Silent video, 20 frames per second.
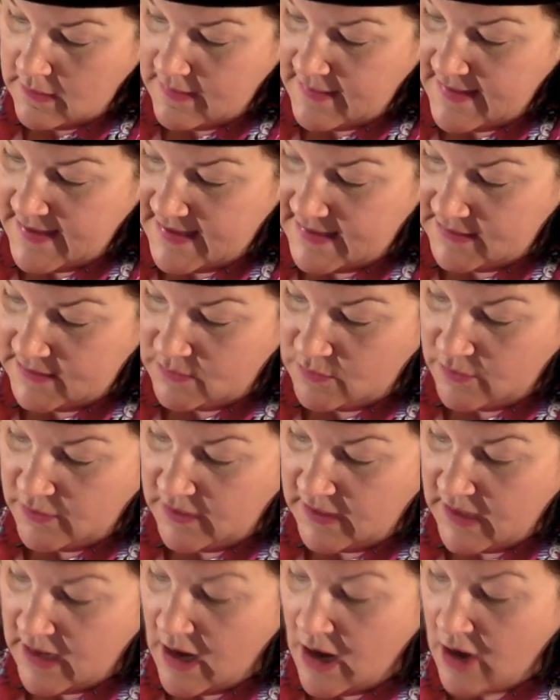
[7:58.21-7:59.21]
And that's
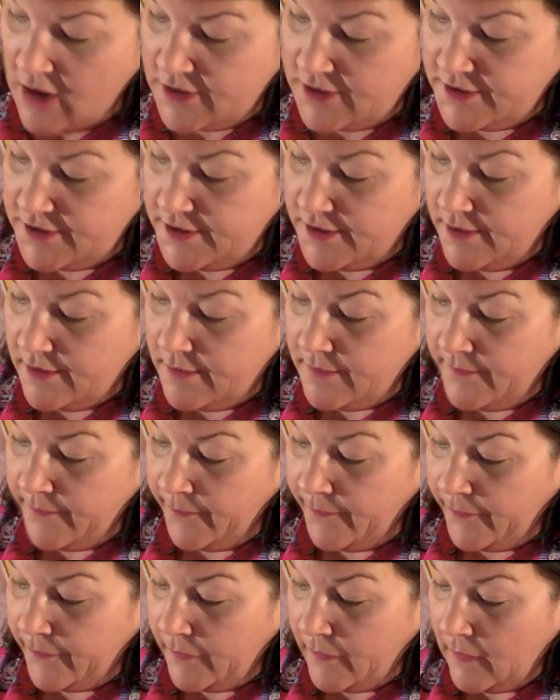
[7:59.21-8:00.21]
really hard to do.
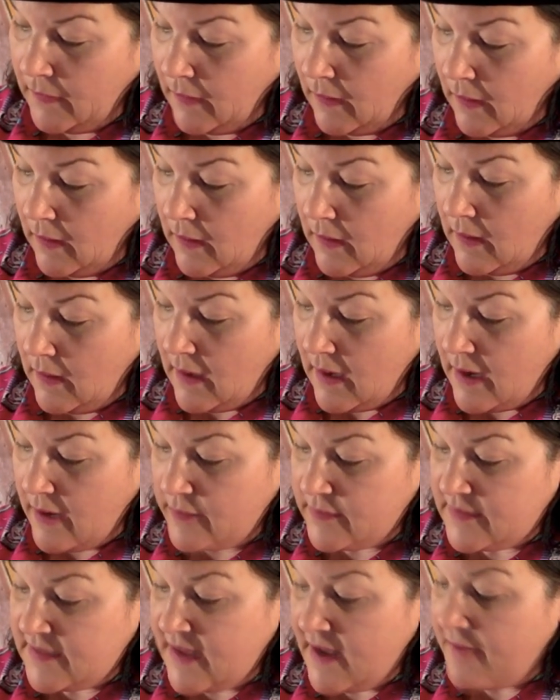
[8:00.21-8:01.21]
I
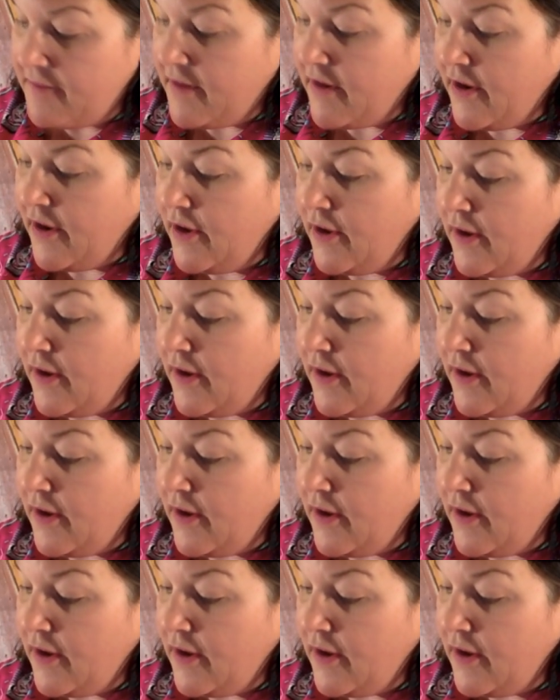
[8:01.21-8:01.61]
was not very good